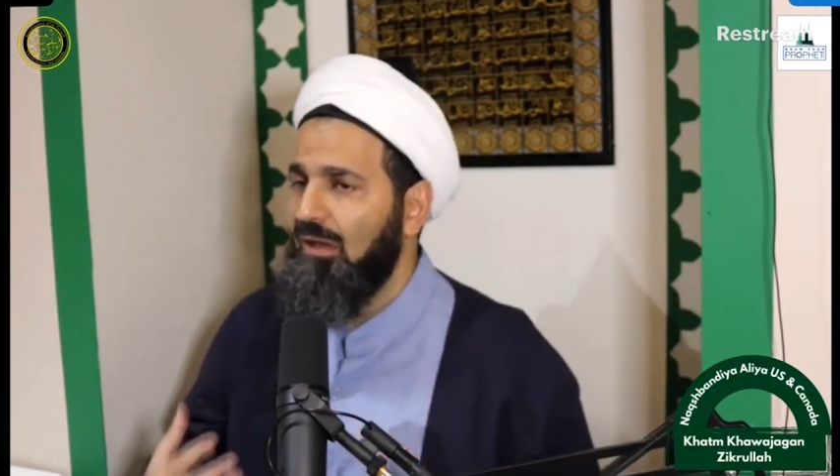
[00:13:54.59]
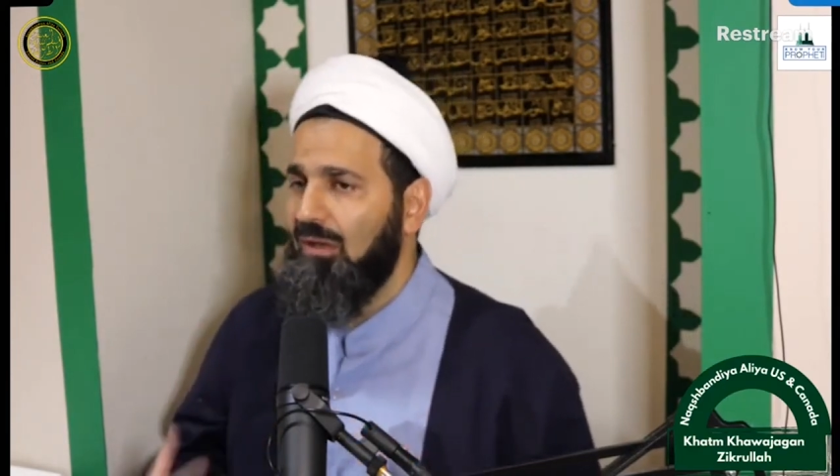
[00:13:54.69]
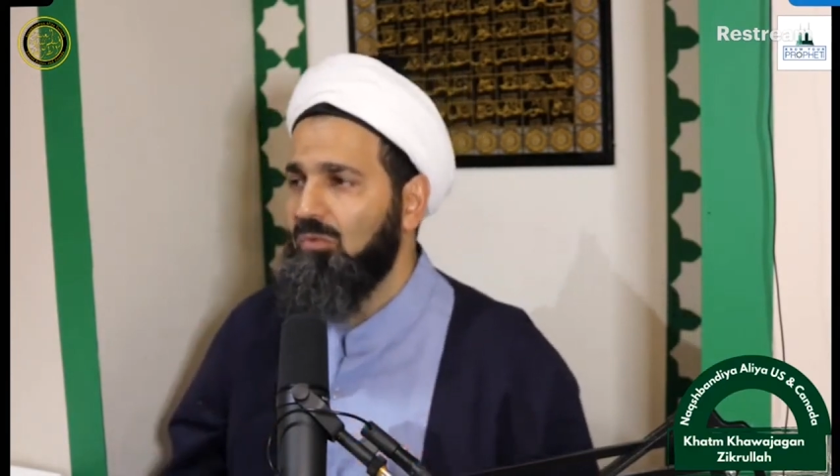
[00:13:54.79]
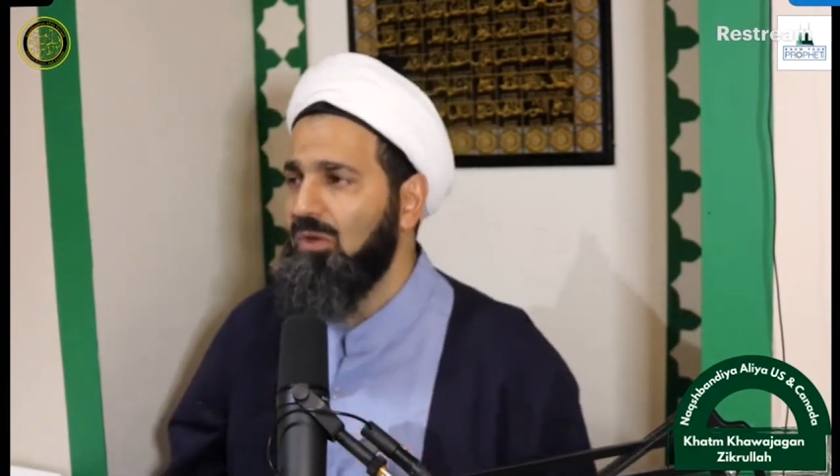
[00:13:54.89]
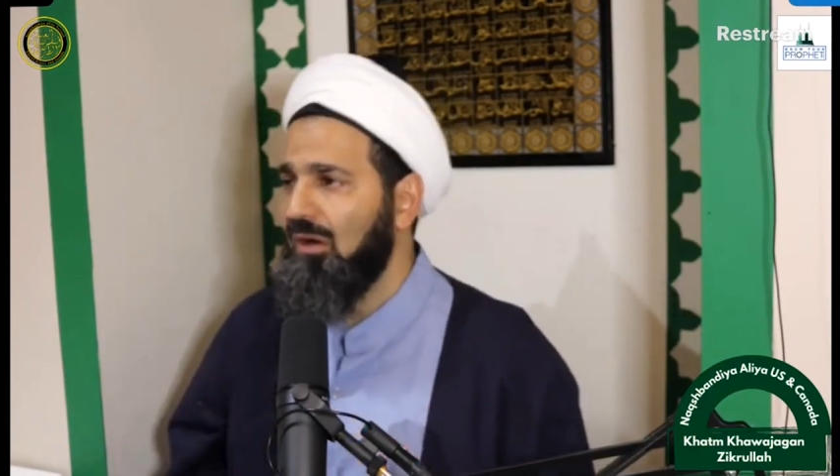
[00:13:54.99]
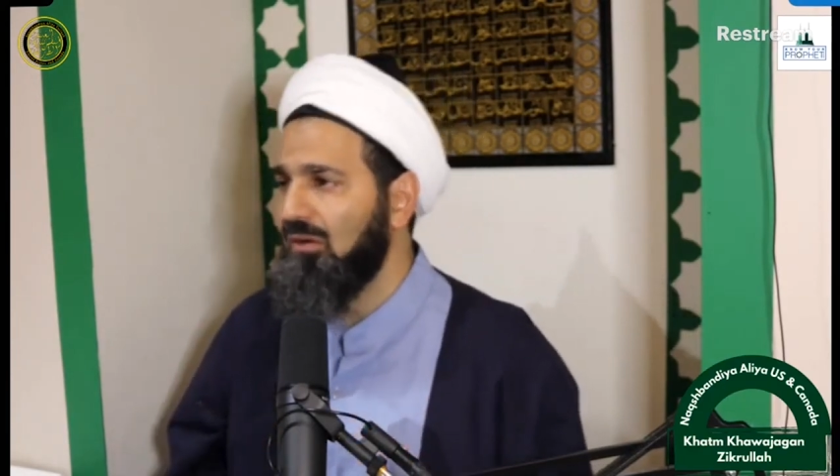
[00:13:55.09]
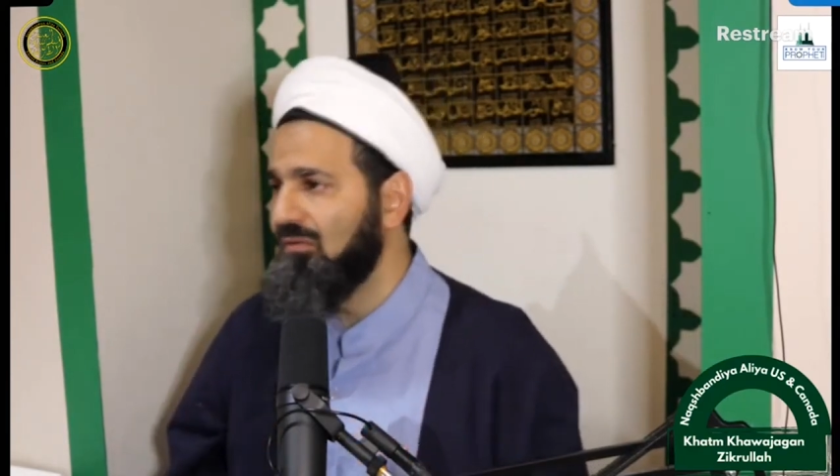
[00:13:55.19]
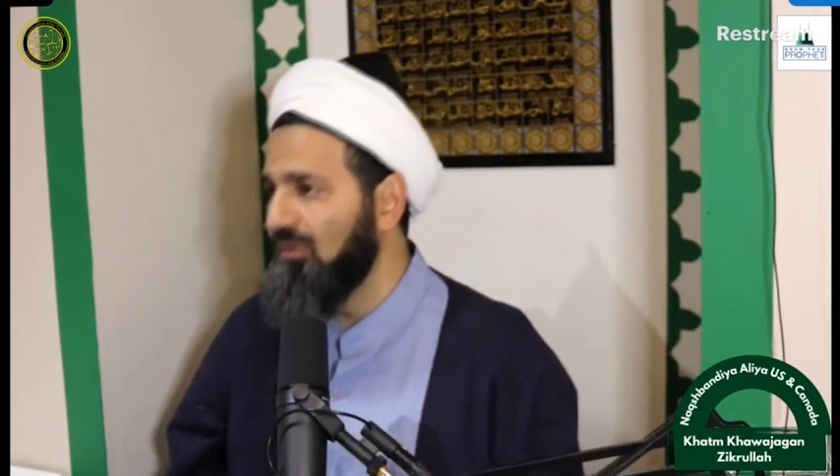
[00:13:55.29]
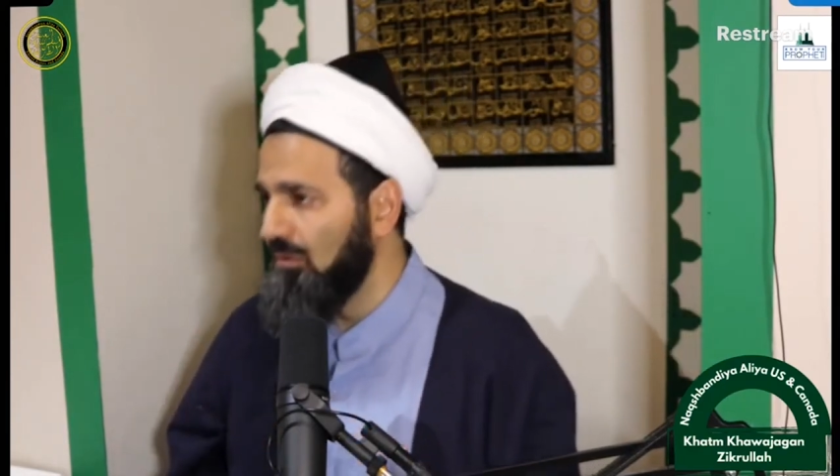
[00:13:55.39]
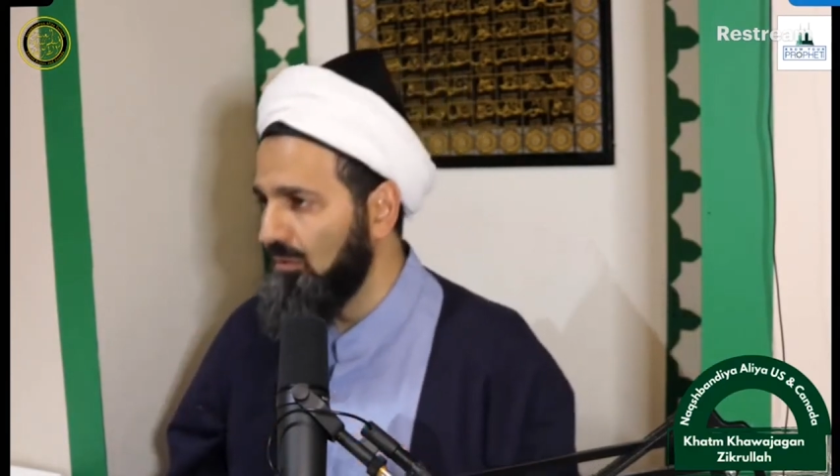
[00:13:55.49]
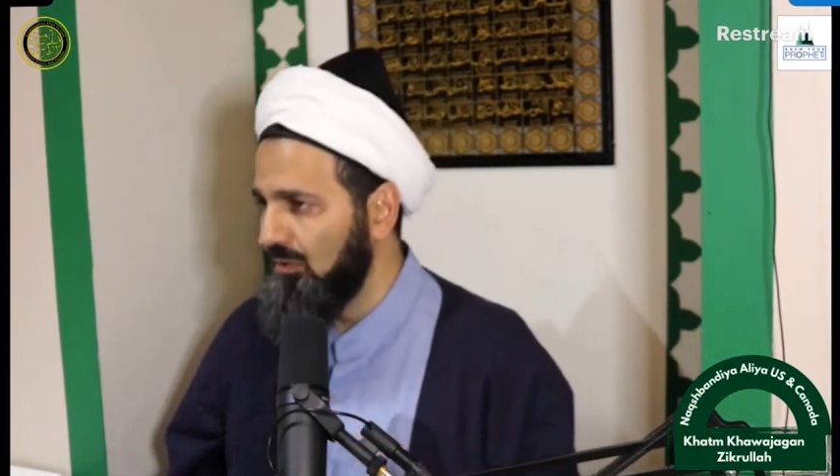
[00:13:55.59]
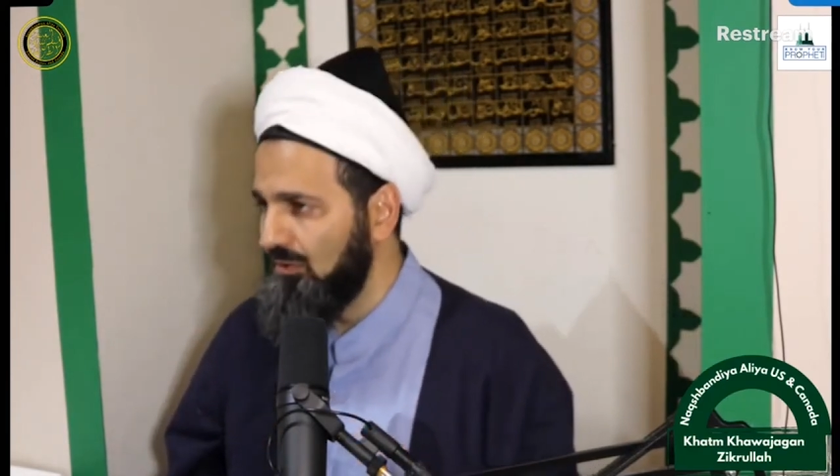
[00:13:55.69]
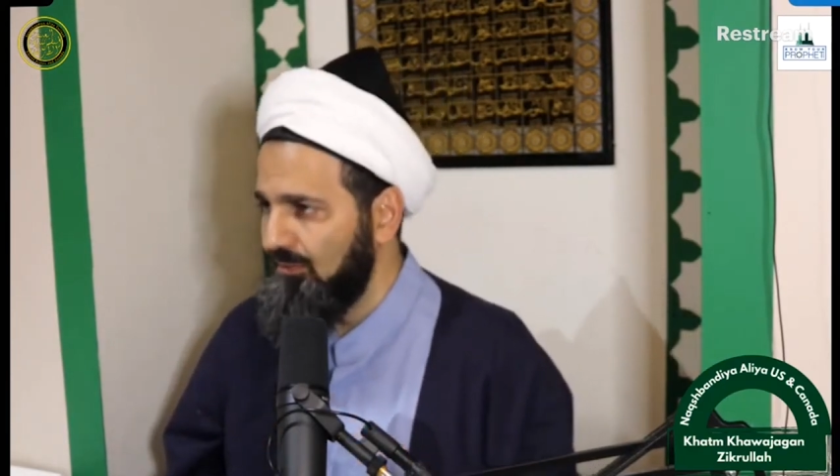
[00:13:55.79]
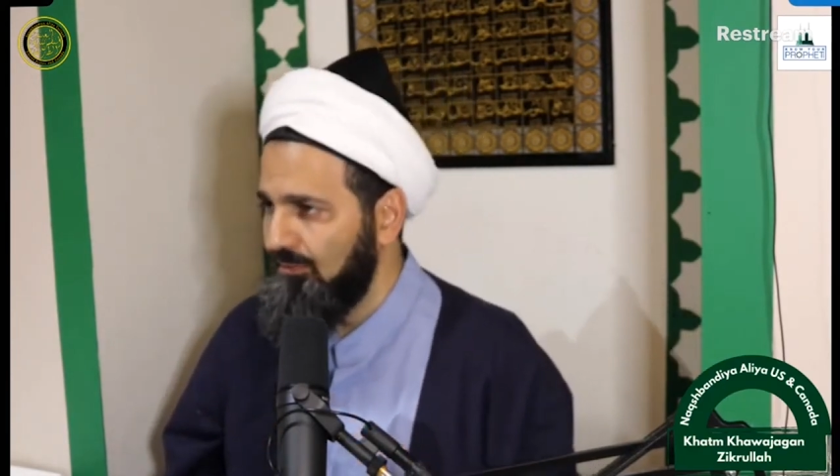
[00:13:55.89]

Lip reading: and we are the followers.